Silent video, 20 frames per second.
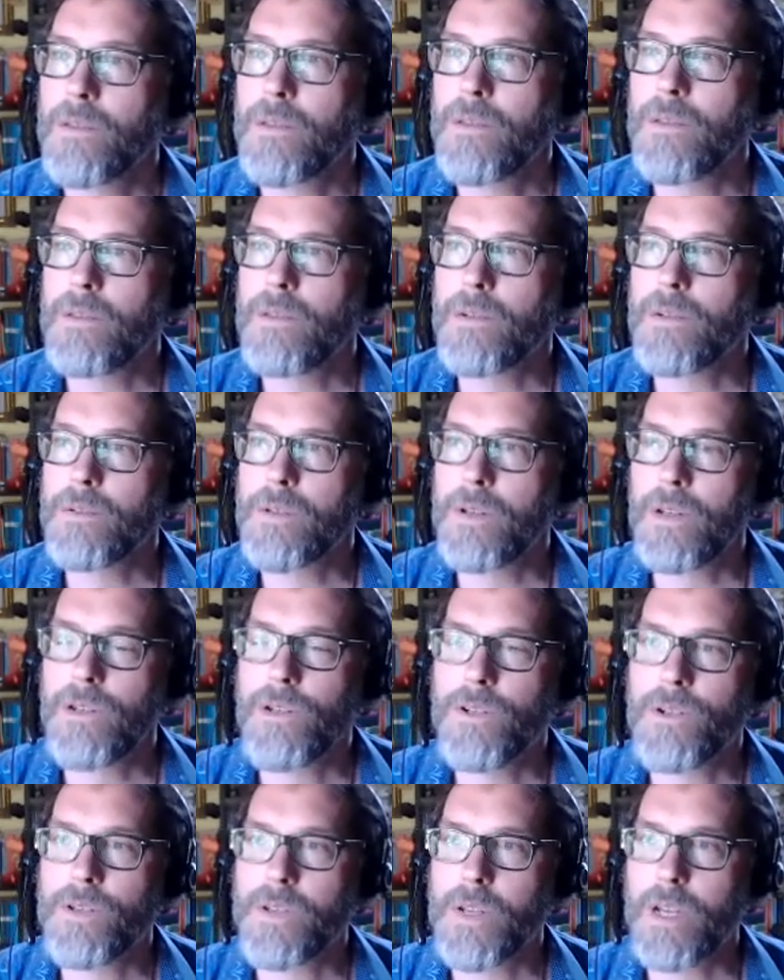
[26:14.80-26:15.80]
there's an
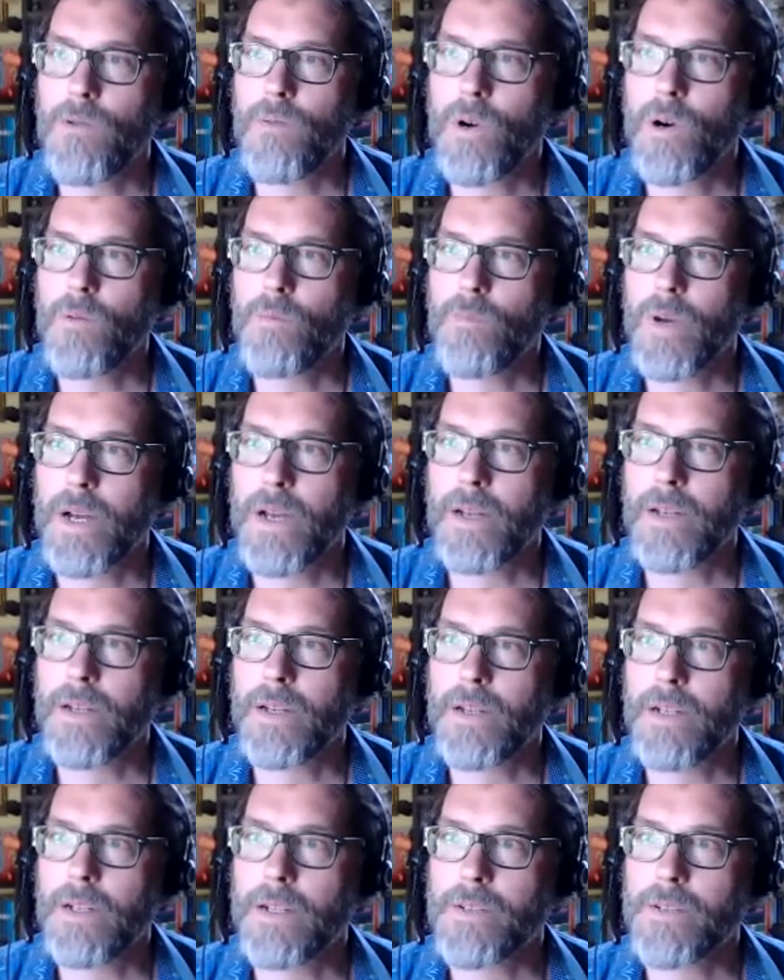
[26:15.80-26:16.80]
interesting quote by
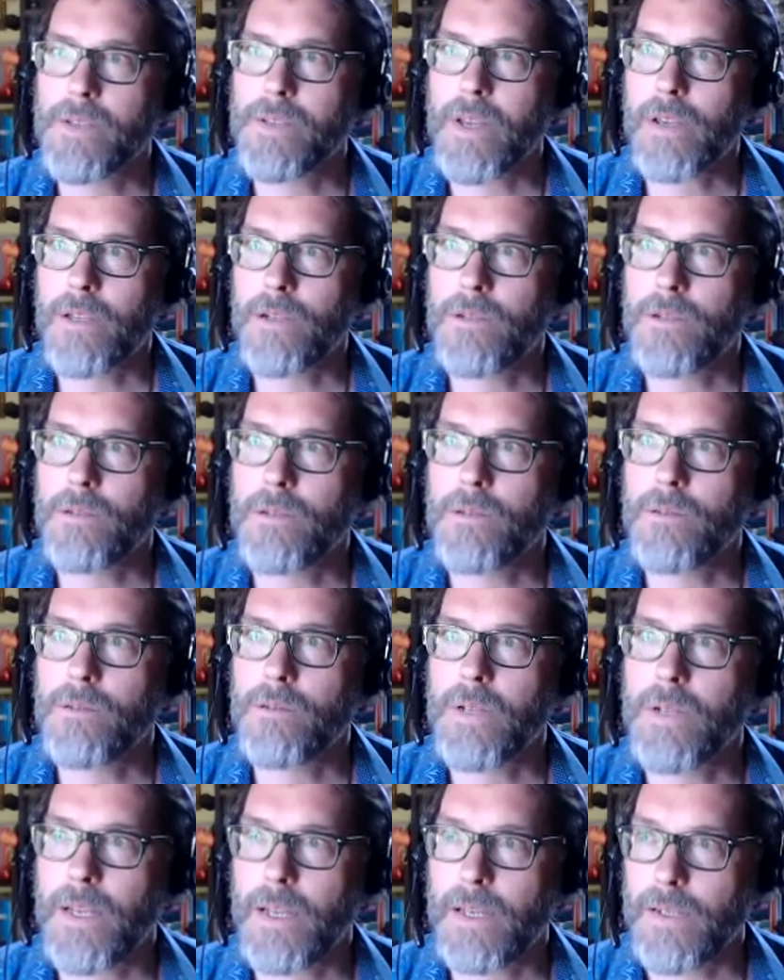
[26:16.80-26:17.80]
a
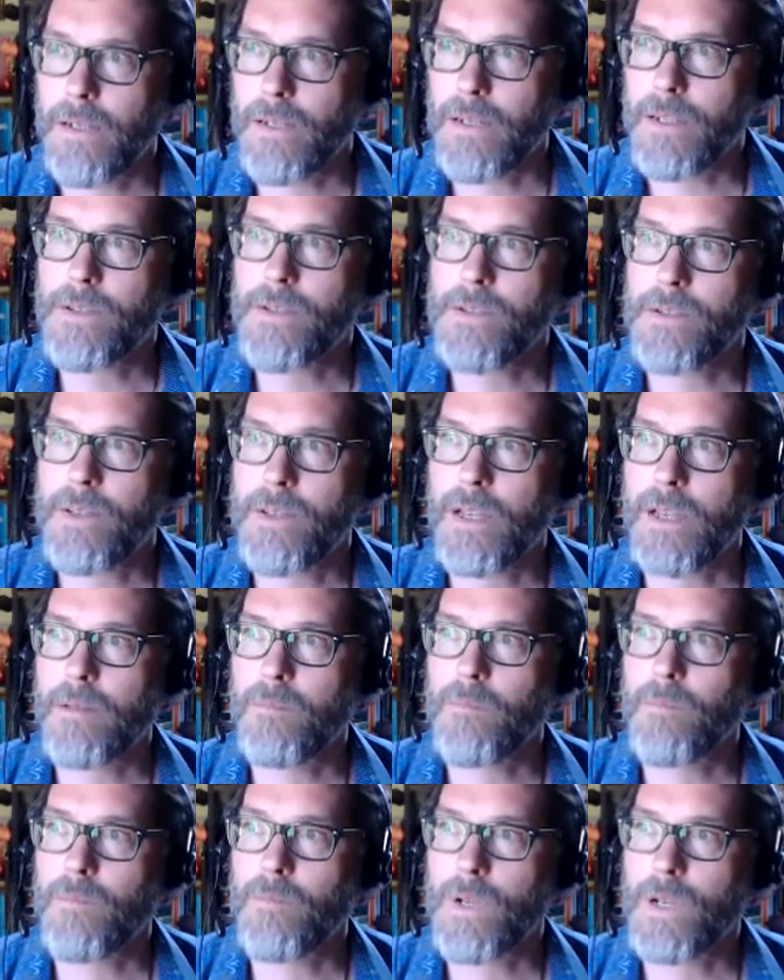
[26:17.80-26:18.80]
psychoanalyst
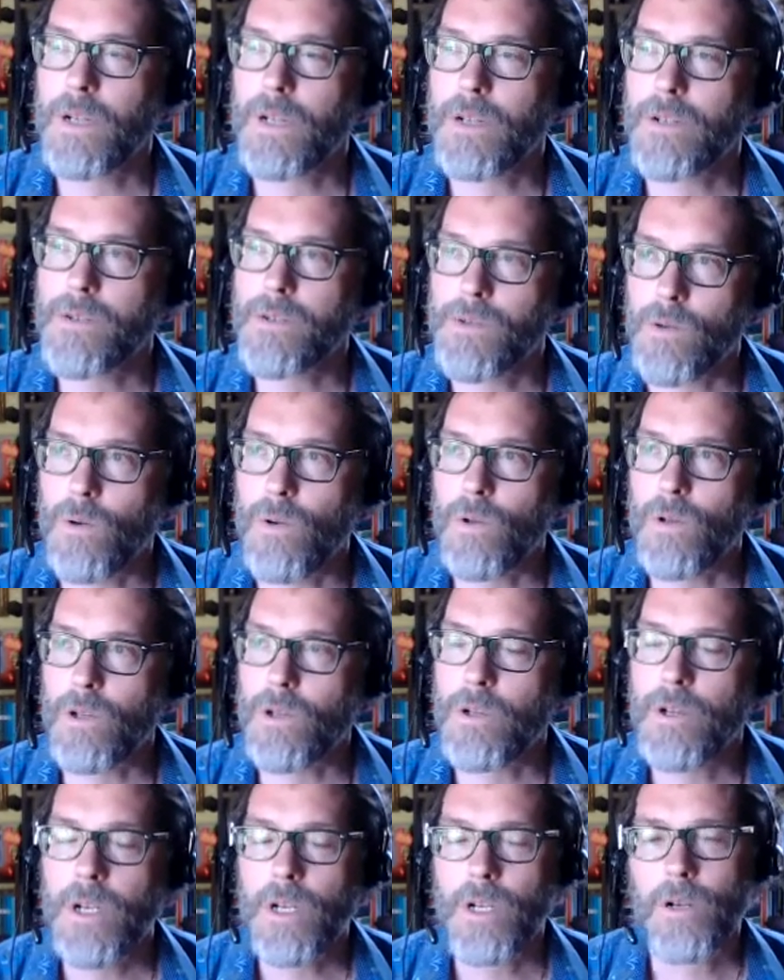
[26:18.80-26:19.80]
named
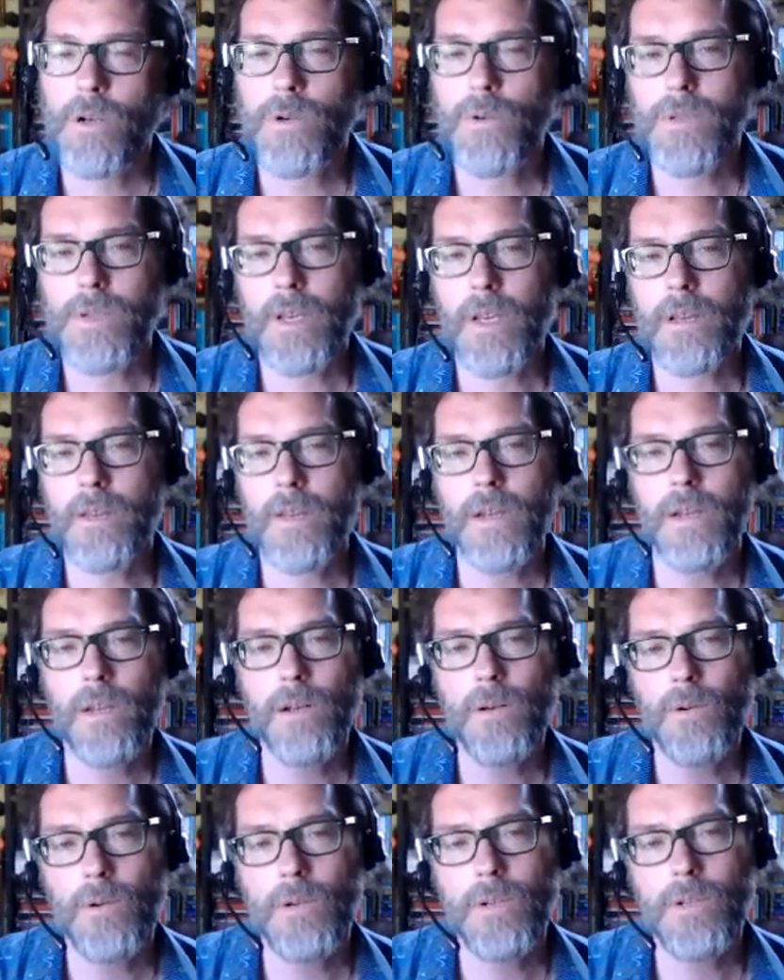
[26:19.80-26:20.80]
Stoller, who said that
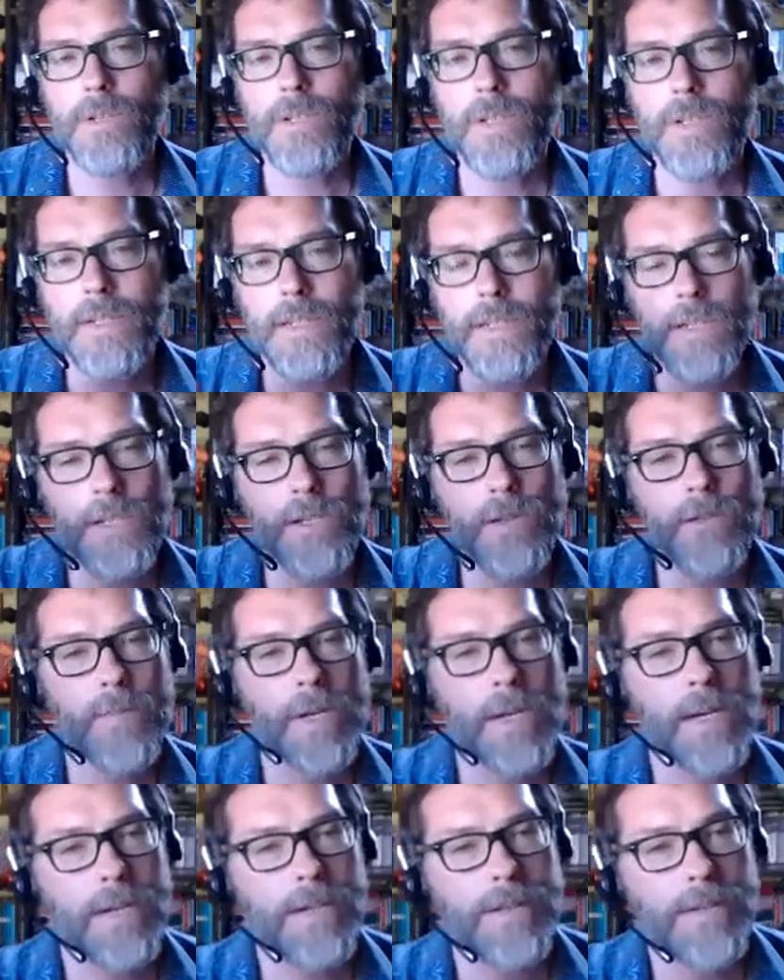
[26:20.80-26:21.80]
in order to
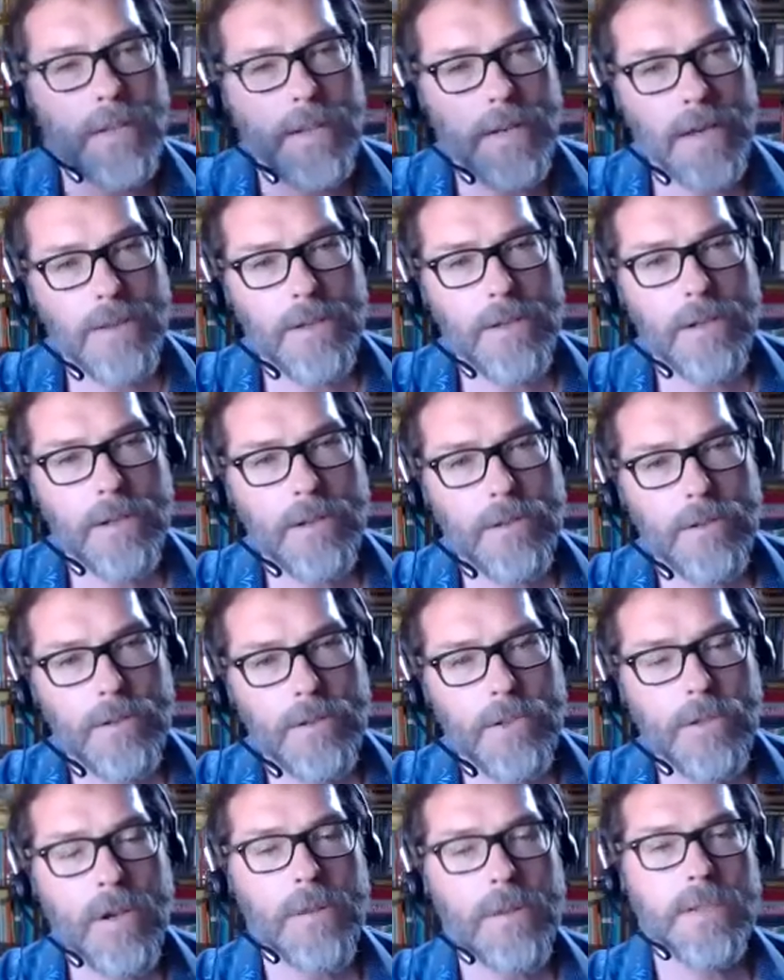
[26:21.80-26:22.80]
dehumanize another,
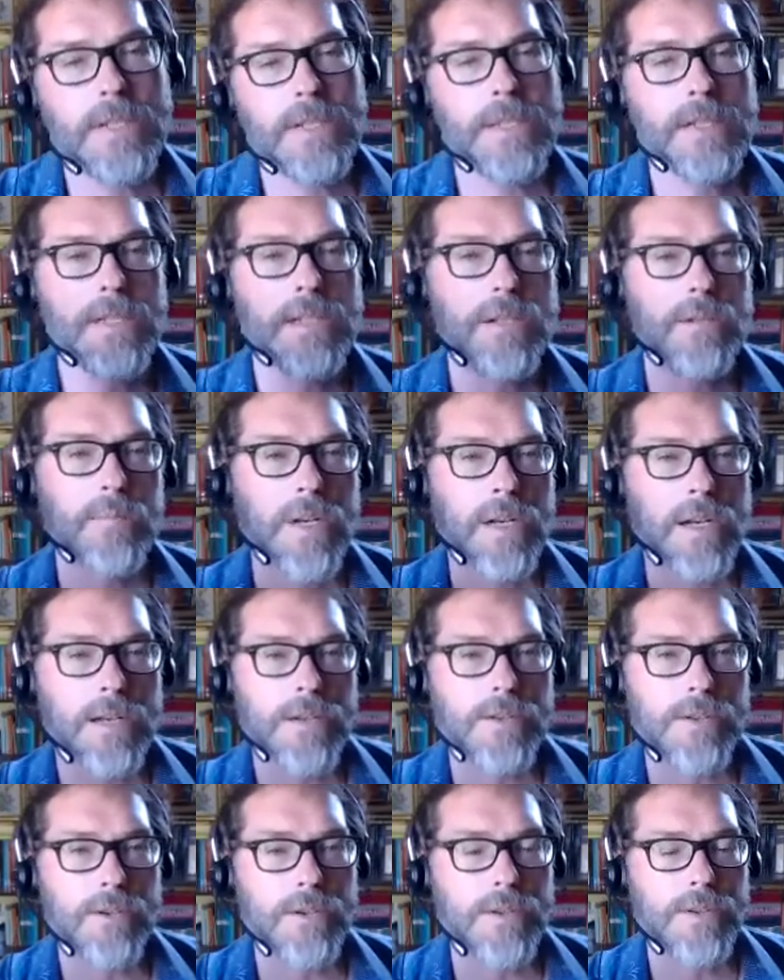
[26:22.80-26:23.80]
you have to
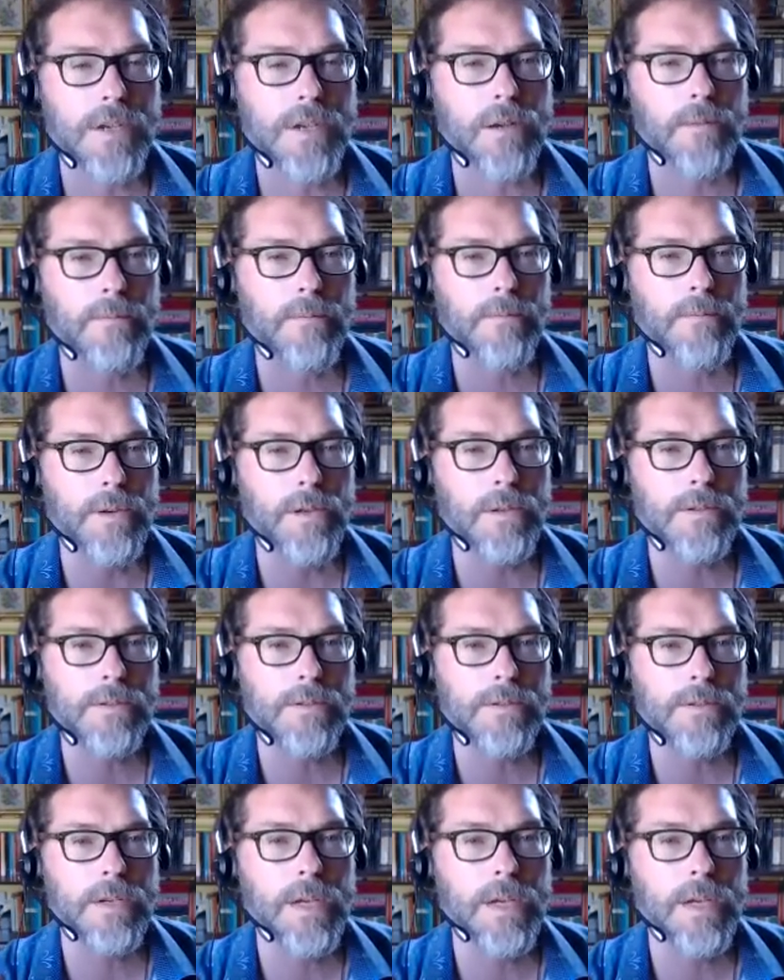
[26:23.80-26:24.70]
dehumanize yourself first.